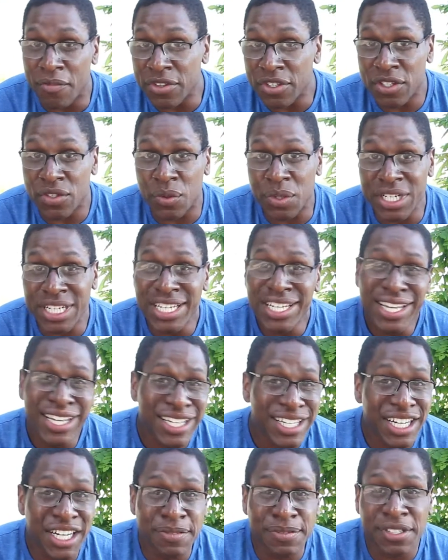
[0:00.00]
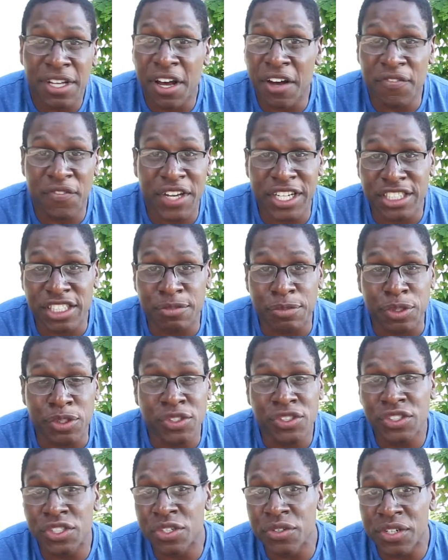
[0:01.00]
3 cups of vegetables,
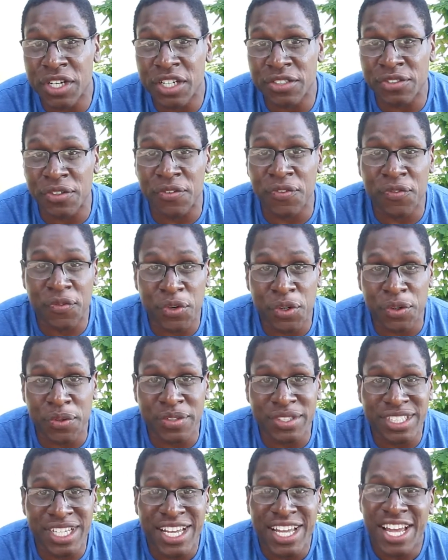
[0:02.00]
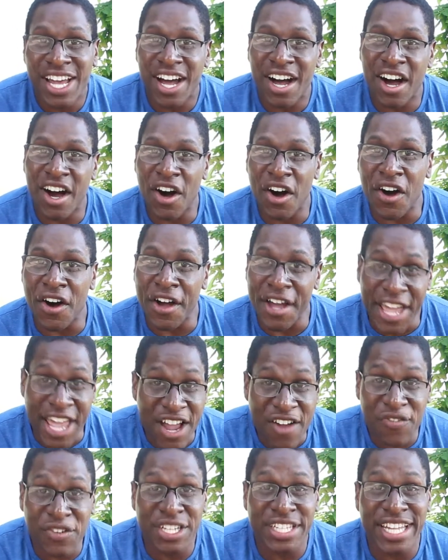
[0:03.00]
2 cups of fruit
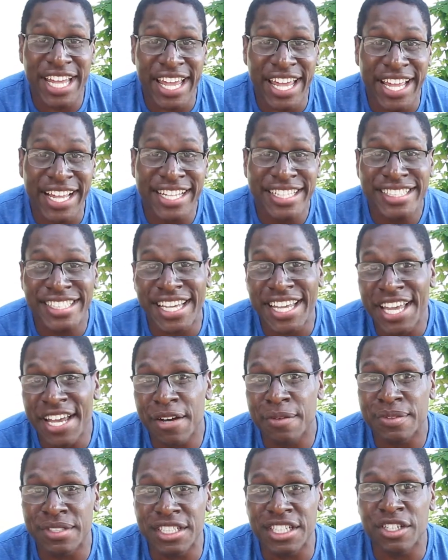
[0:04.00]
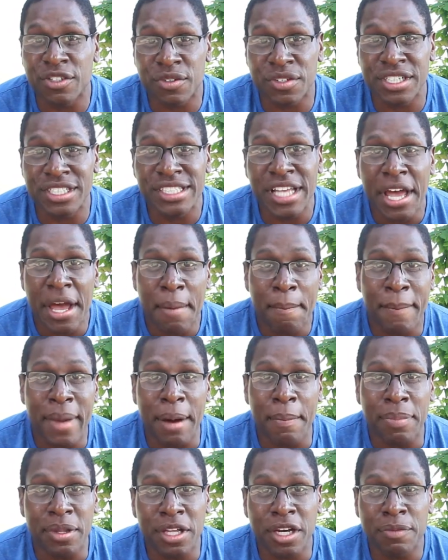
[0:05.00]
every day to help decrease my
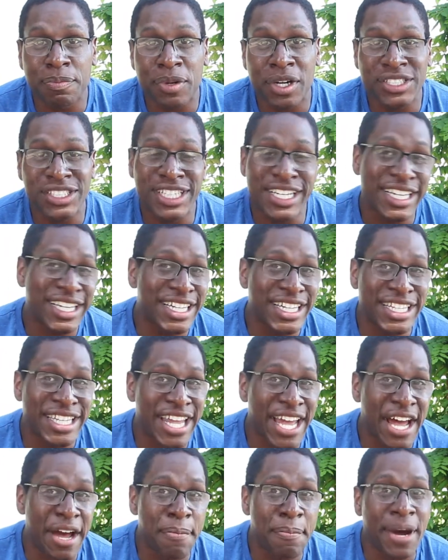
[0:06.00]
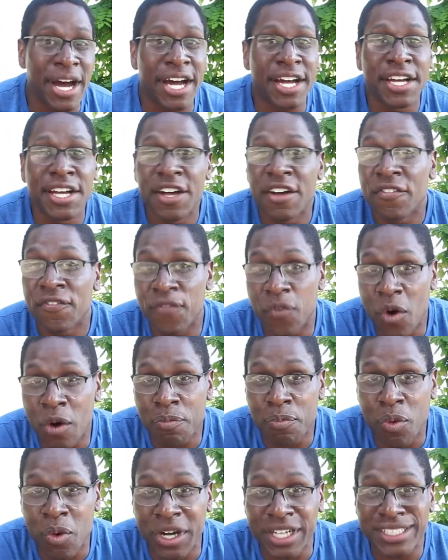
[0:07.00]
blood pressure and get it down by 4
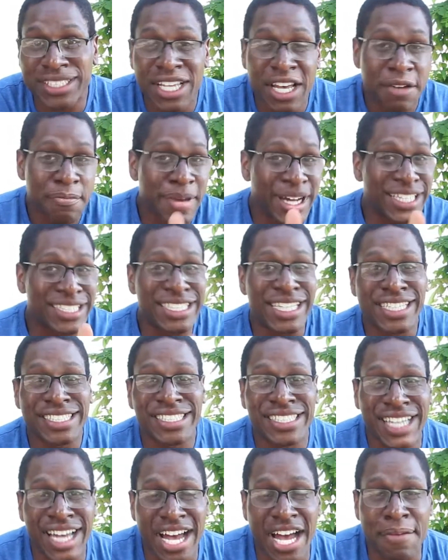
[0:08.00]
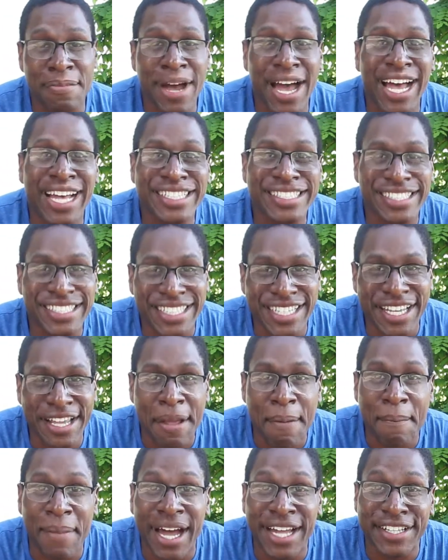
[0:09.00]
points by the next time I see
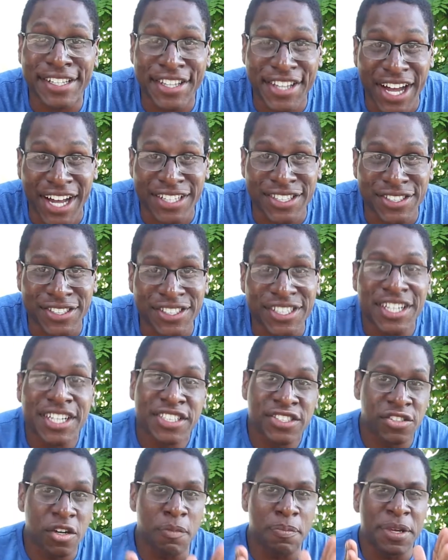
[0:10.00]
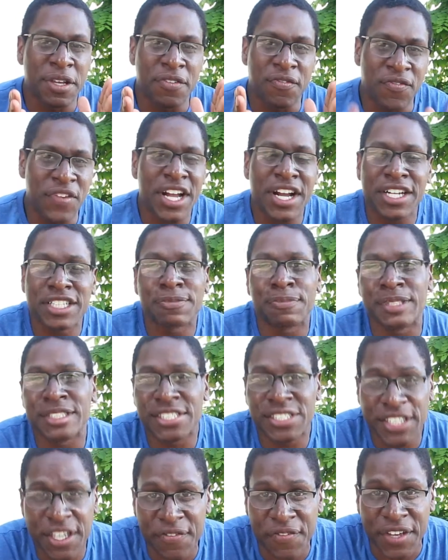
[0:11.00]
my doctor. So be very
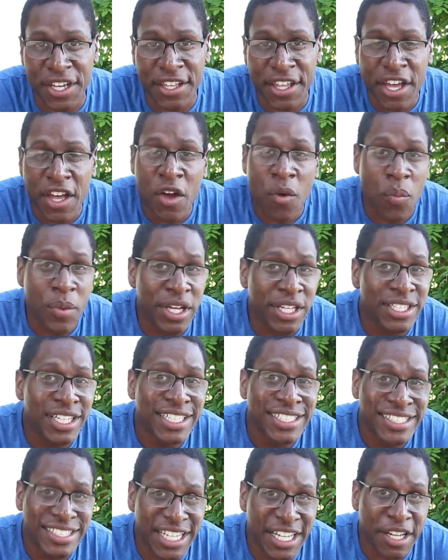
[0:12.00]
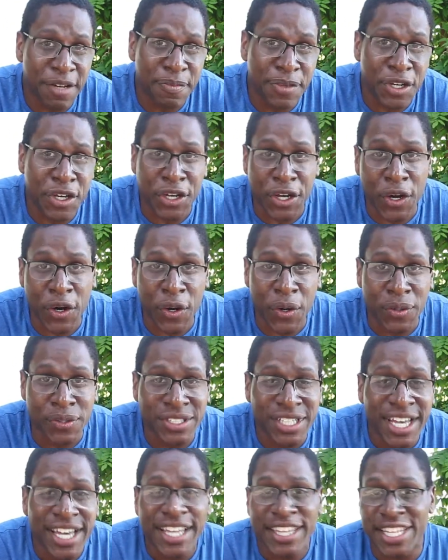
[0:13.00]
specific when setting up your
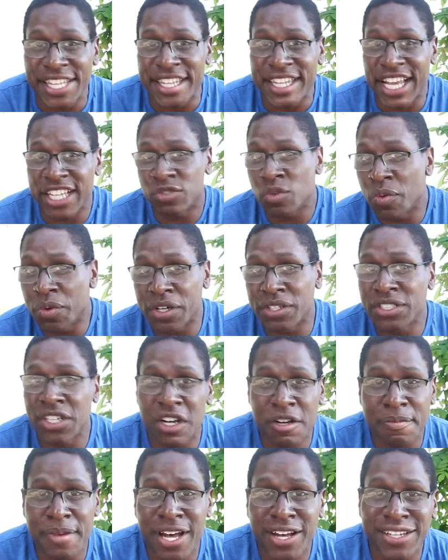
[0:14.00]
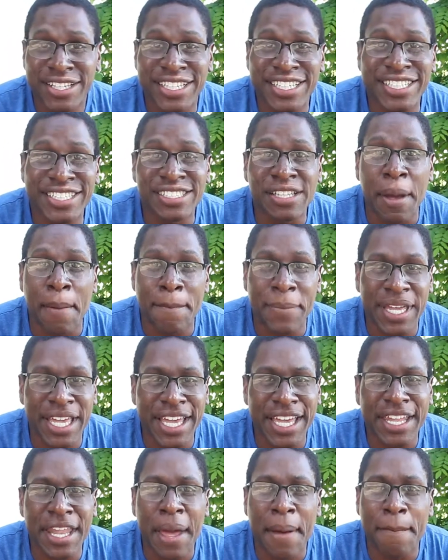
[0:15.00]
goals. The next one we're going to talk about is
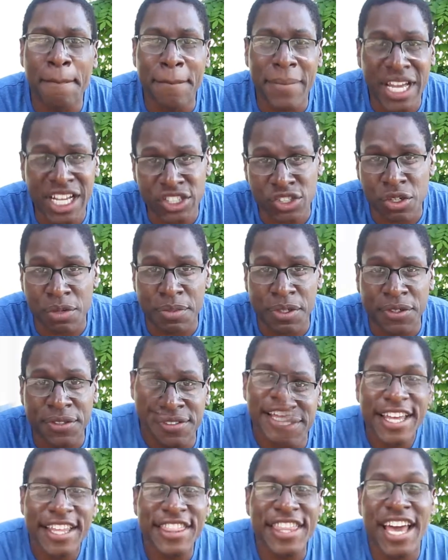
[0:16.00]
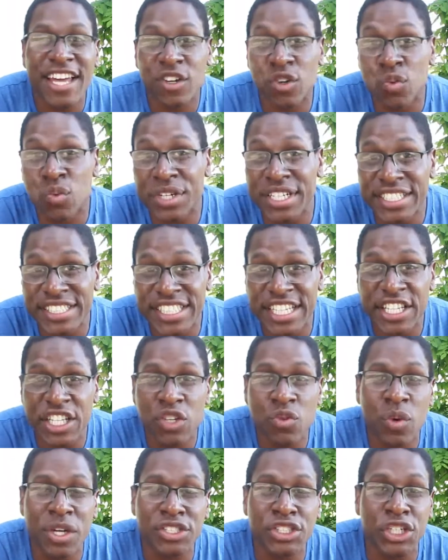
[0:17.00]
being measurable. Now, the reason you
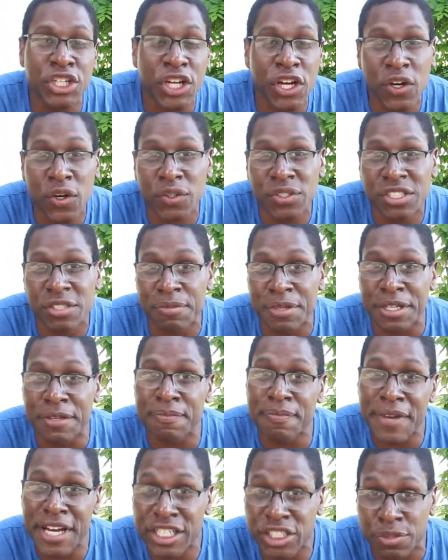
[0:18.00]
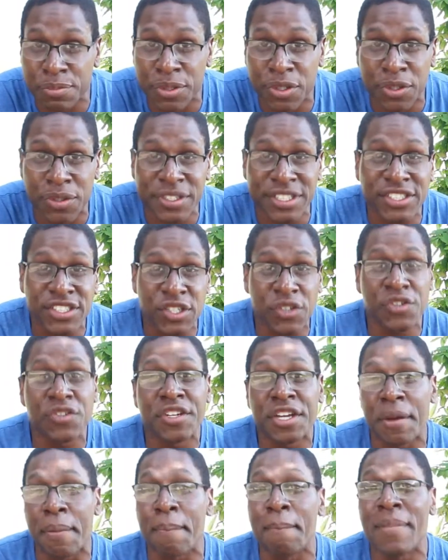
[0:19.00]
want your goals to be measurable is so you
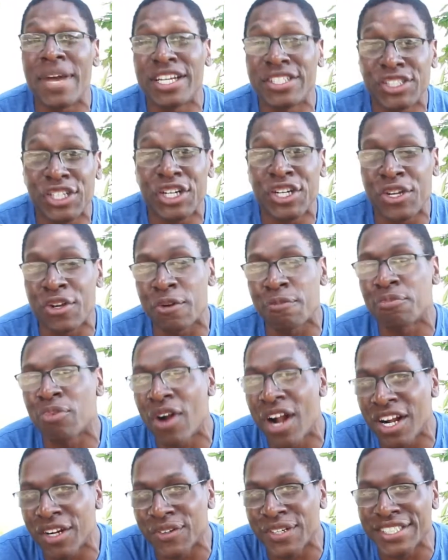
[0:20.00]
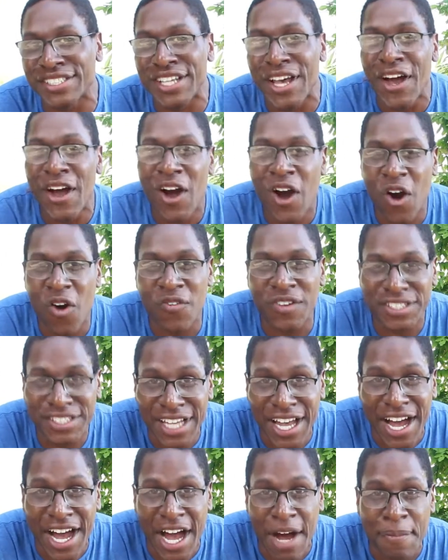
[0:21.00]
can measure your progress over
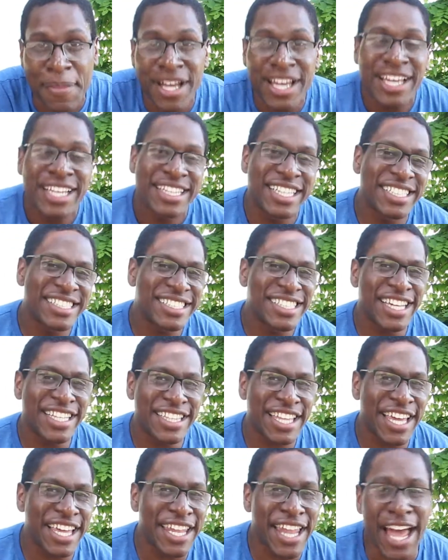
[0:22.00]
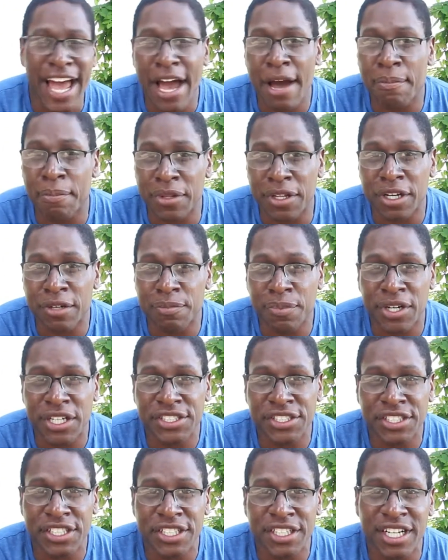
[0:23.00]
time. Let's take that high blood
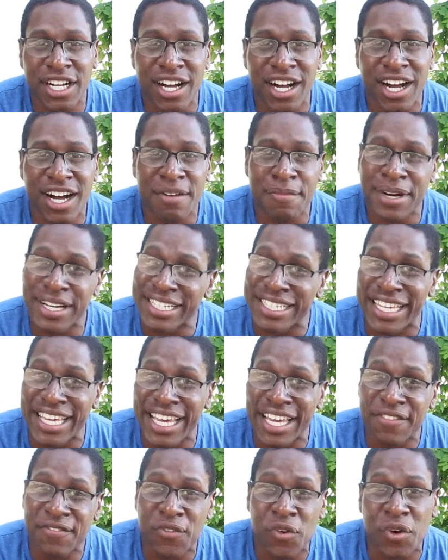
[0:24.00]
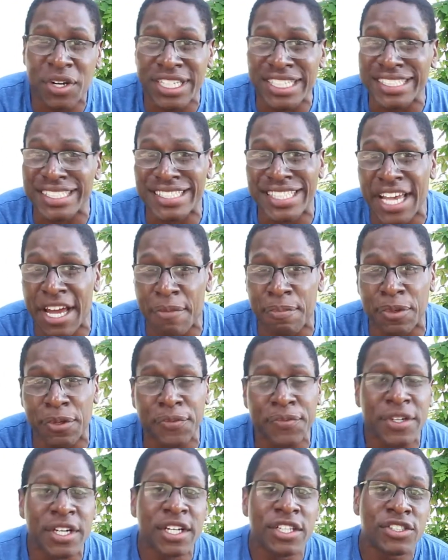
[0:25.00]
pressure again for an example.
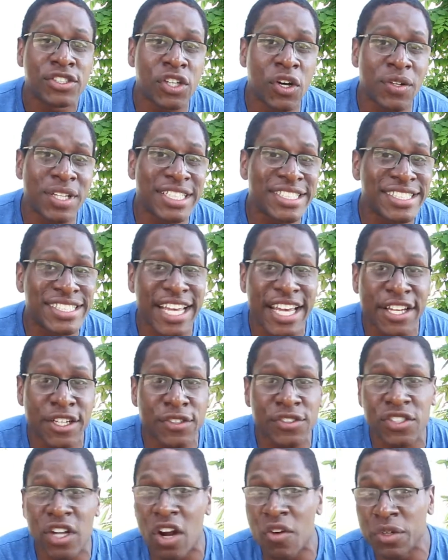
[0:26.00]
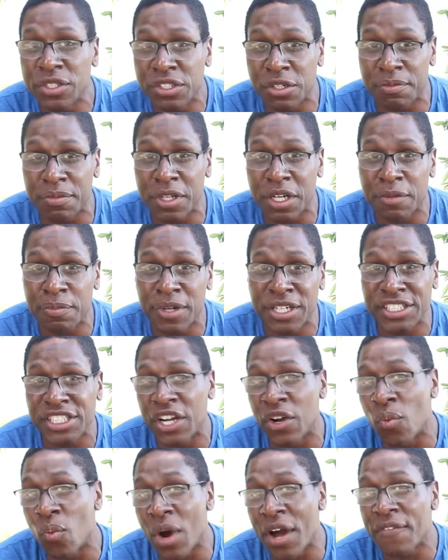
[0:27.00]
So let's say you start with your blood pressure
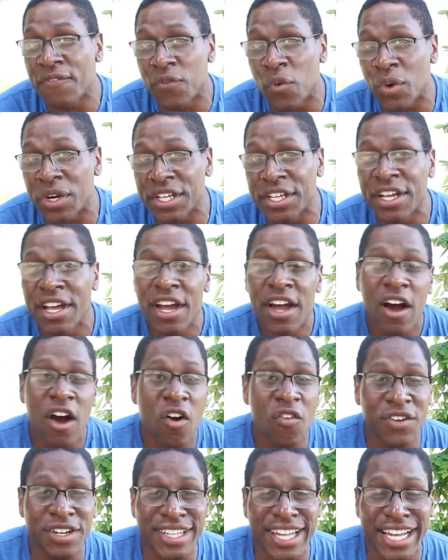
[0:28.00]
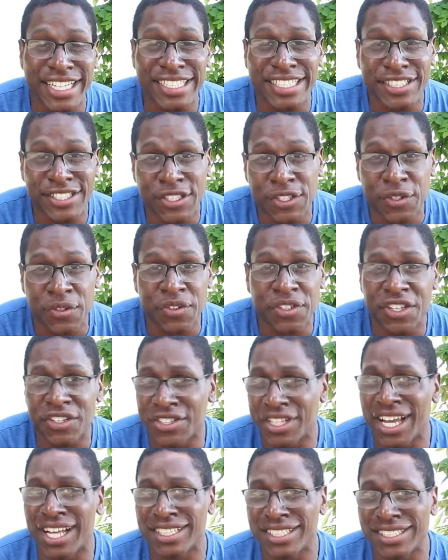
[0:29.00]
at 140 over 92. Your
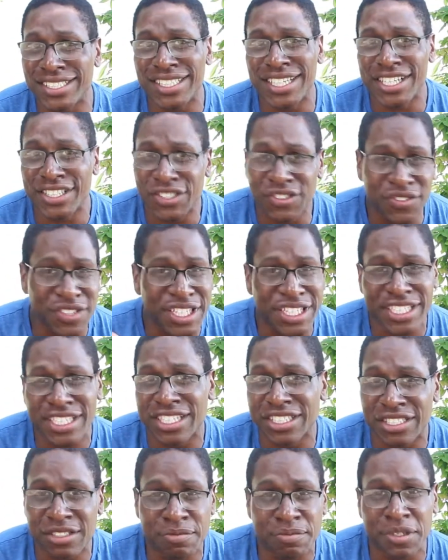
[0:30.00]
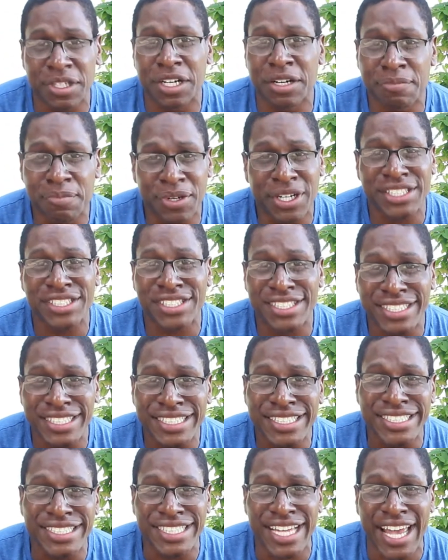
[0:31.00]
doctor says you need to get your blood pressure
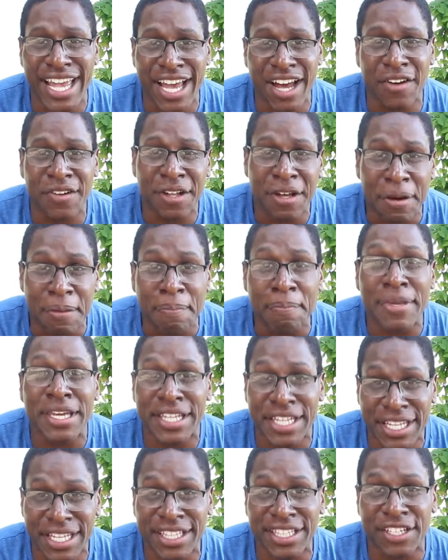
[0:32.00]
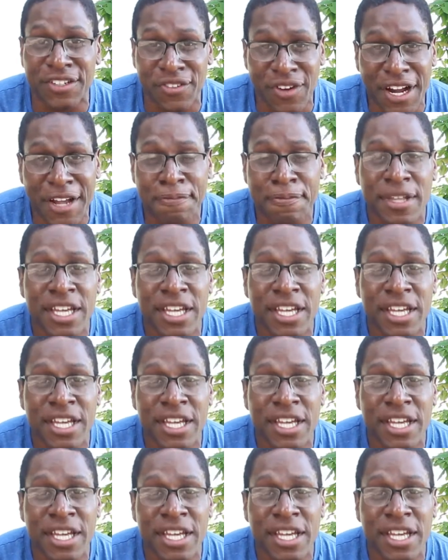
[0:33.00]
down immediately, right?